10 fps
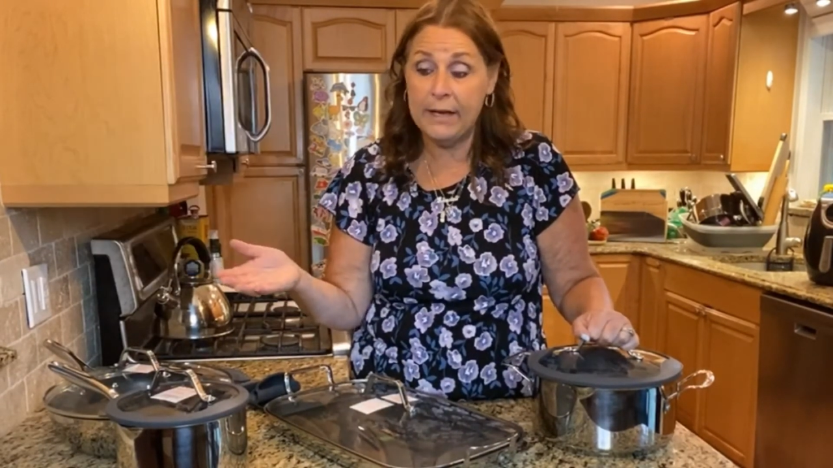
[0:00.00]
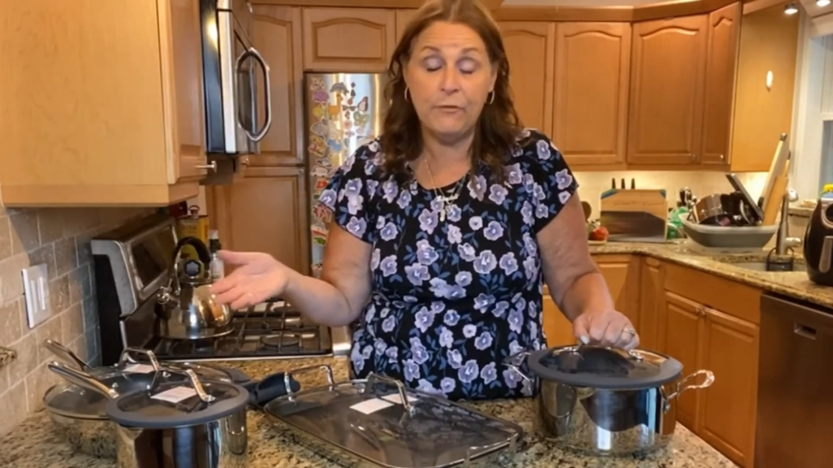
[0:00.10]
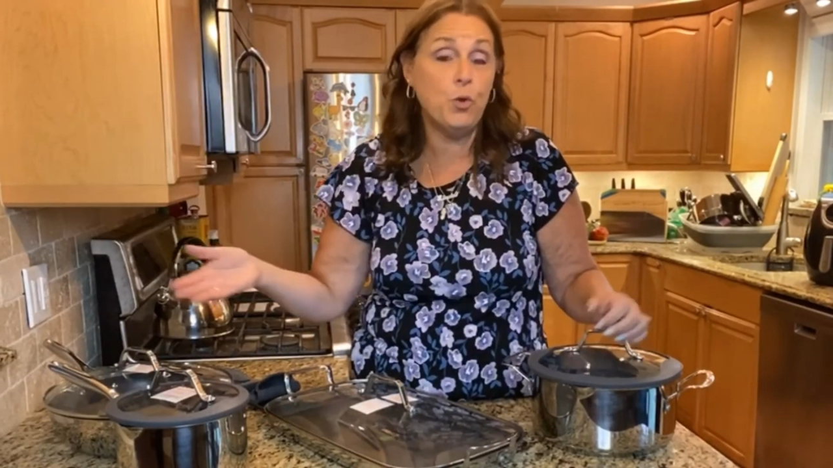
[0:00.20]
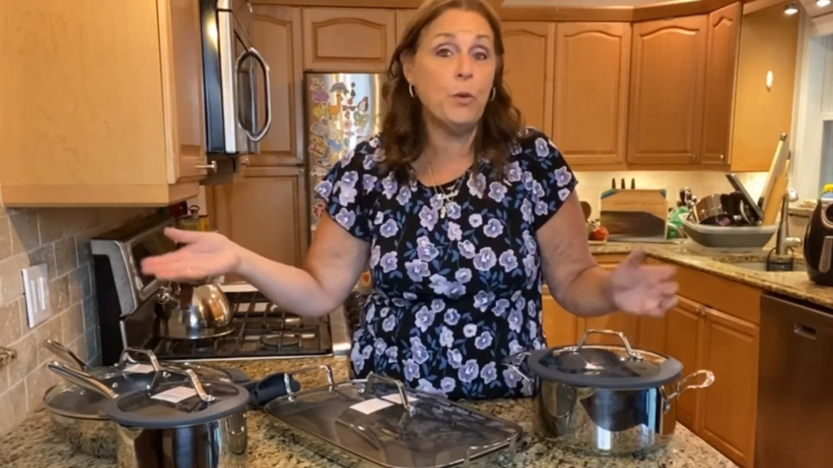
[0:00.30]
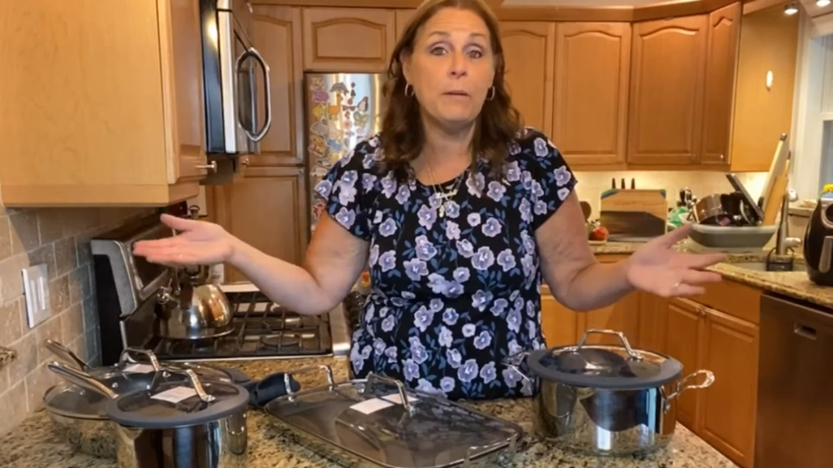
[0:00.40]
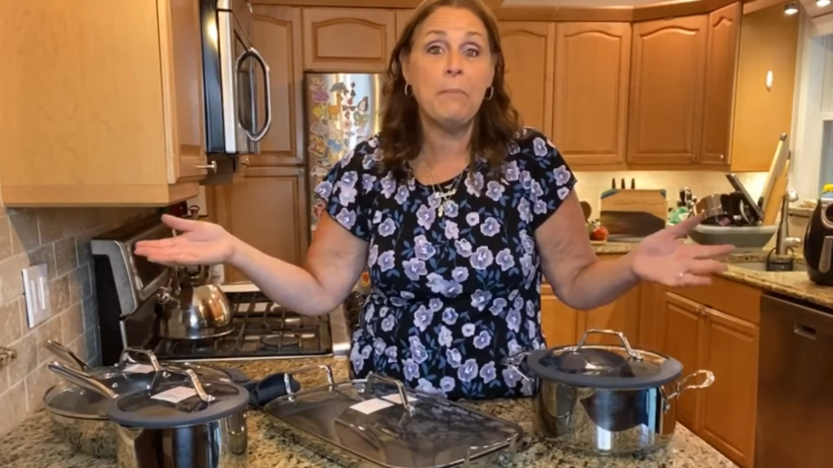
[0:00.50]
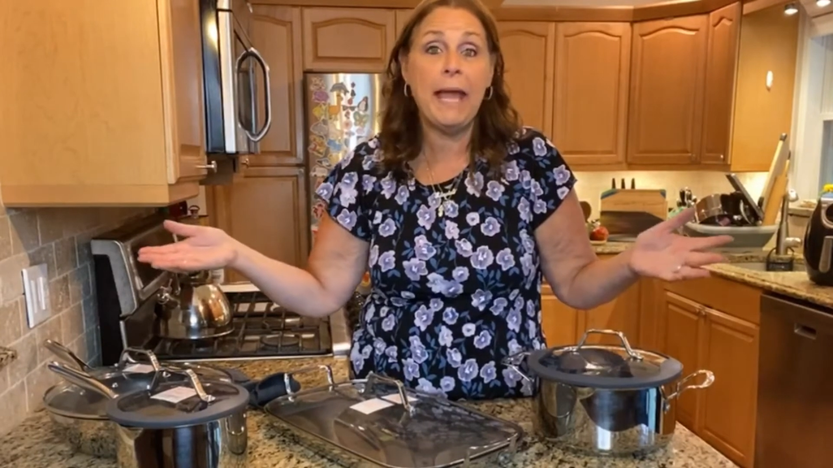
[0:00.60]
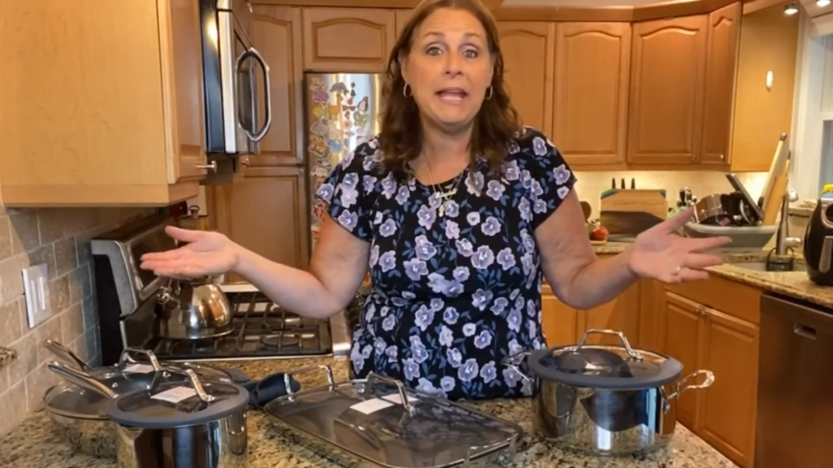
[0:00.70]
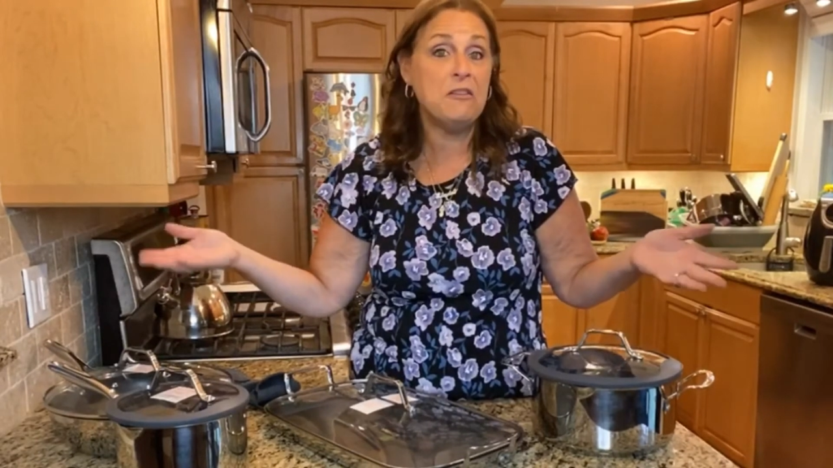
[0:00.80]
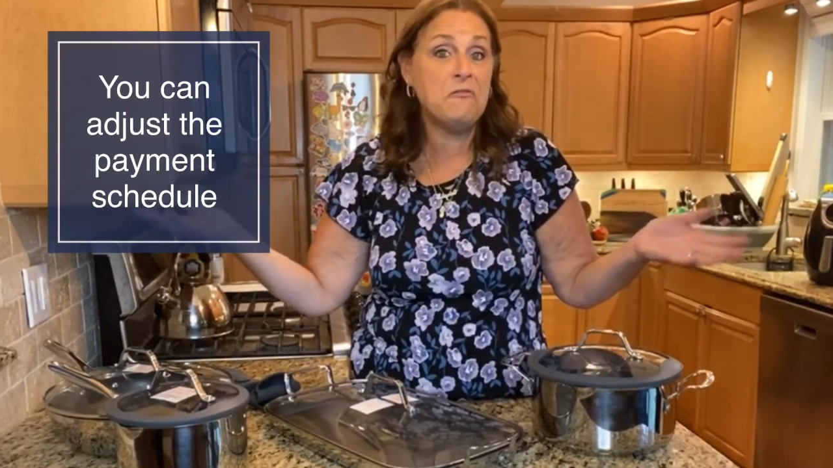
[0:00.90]
If you want to
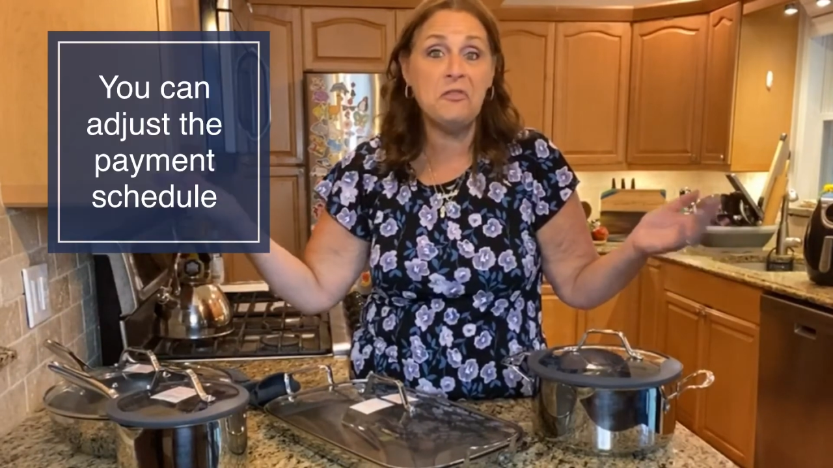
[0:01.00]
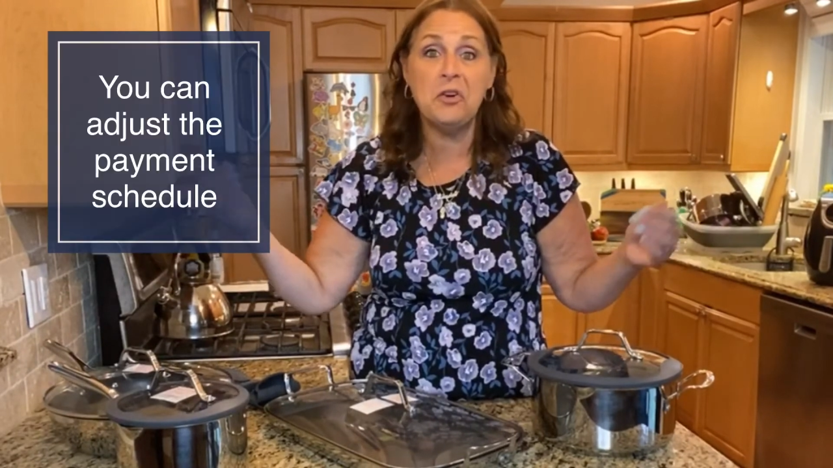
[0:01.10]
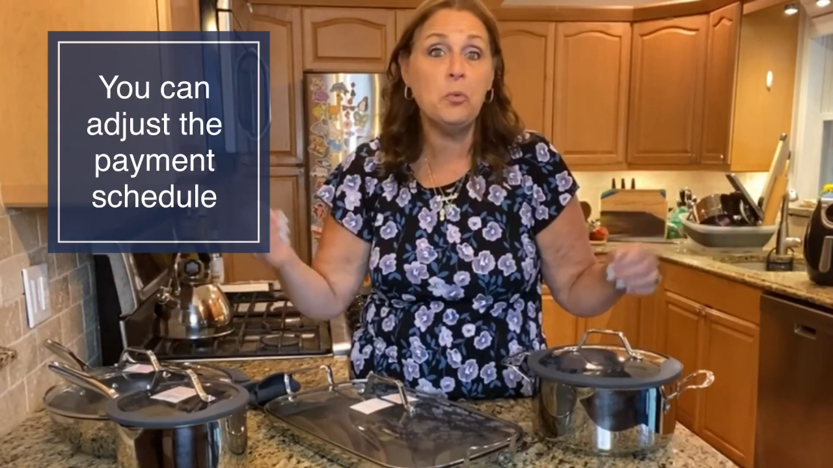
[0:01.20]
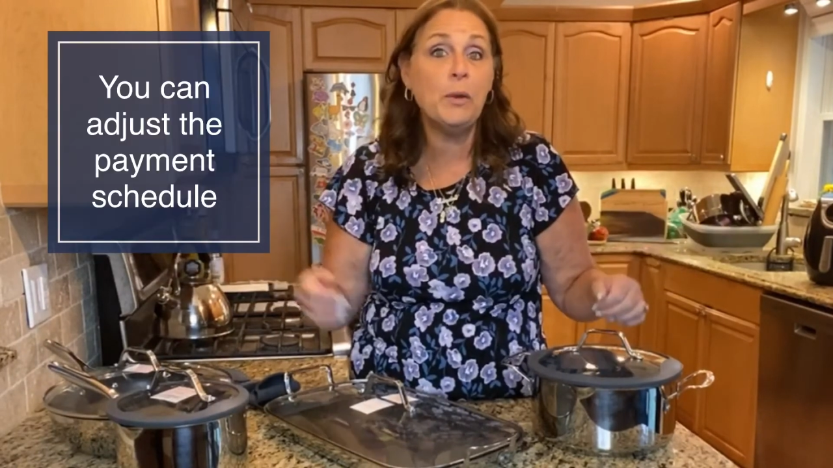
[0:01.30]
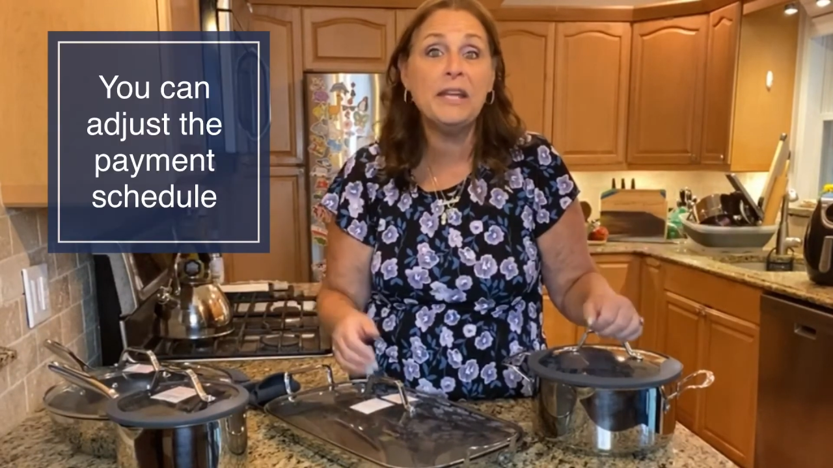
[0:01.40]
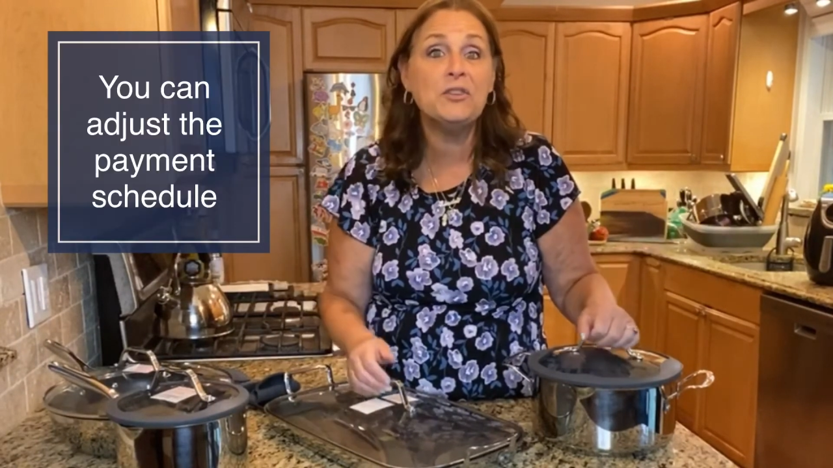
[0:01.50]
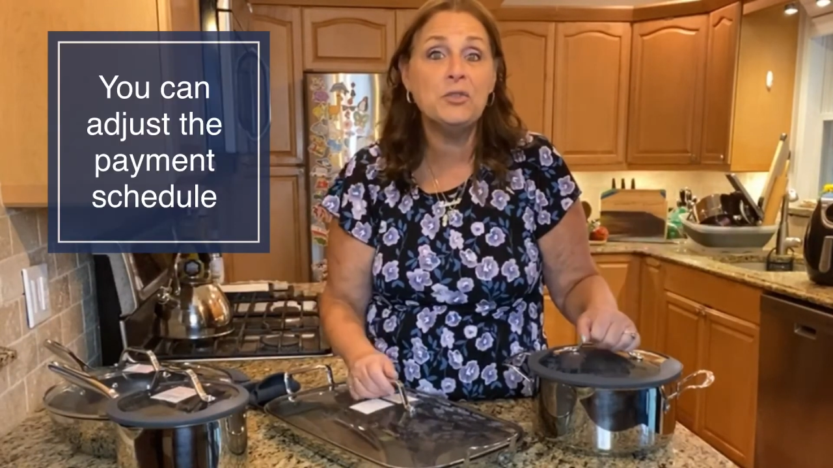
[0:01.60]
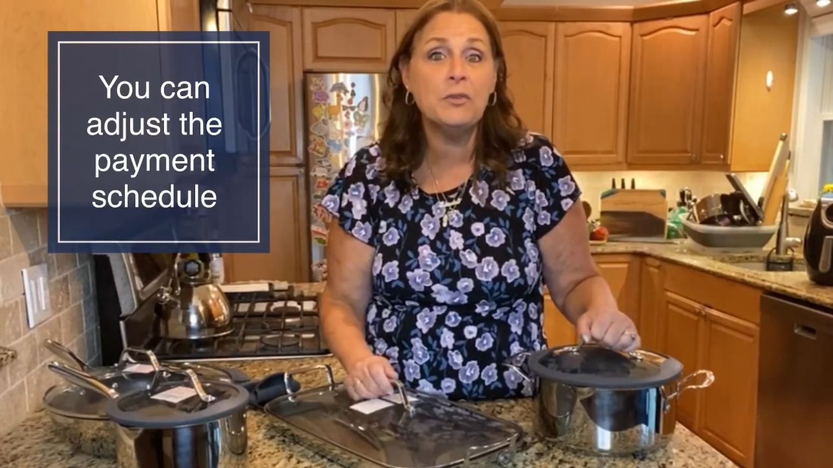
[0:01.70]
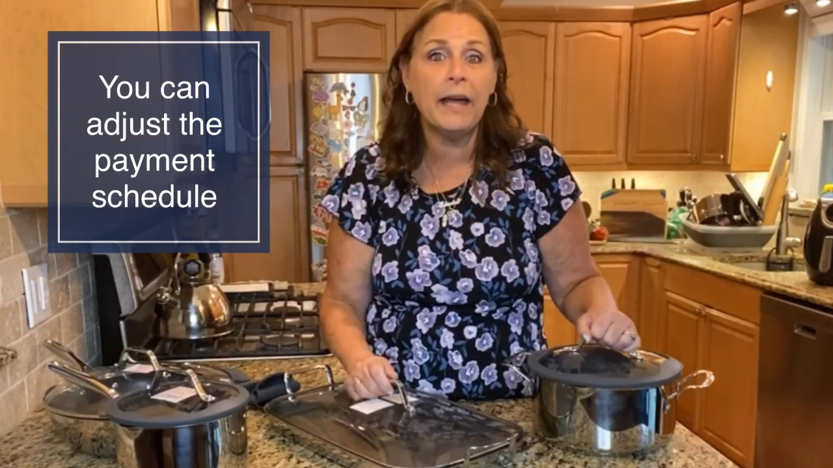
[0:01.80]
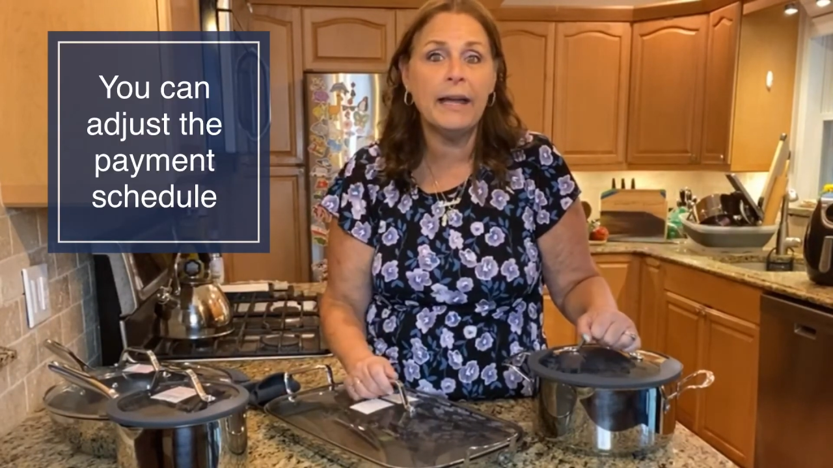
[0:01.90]
pay it in full, we can do
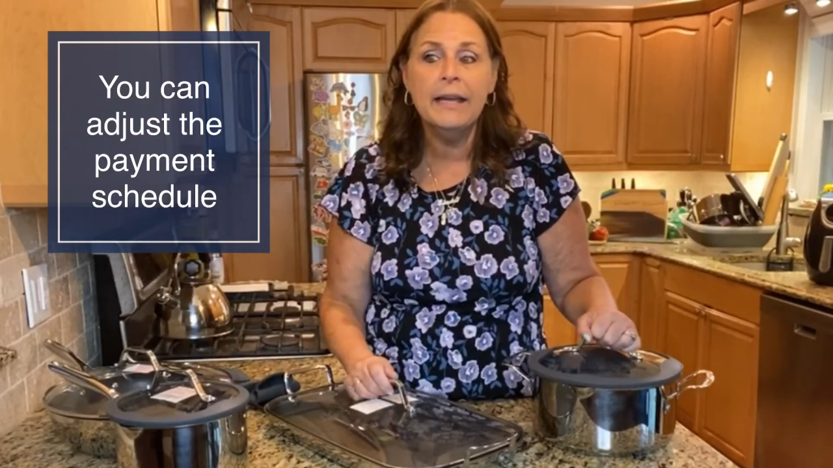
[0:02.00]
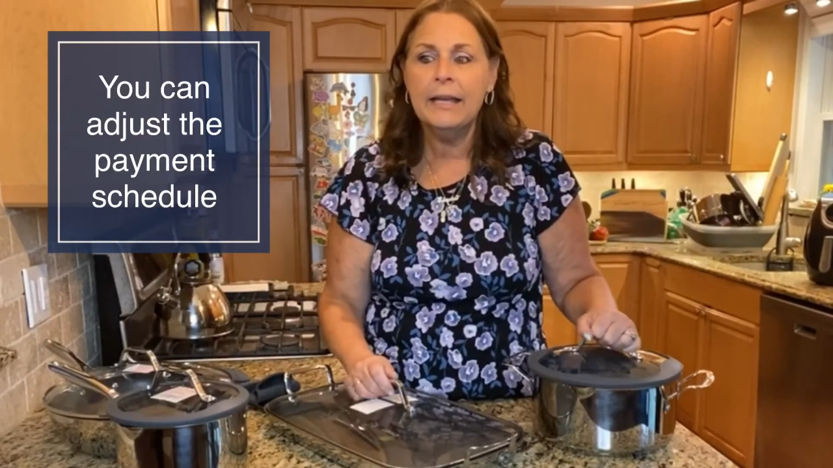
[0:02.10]
that.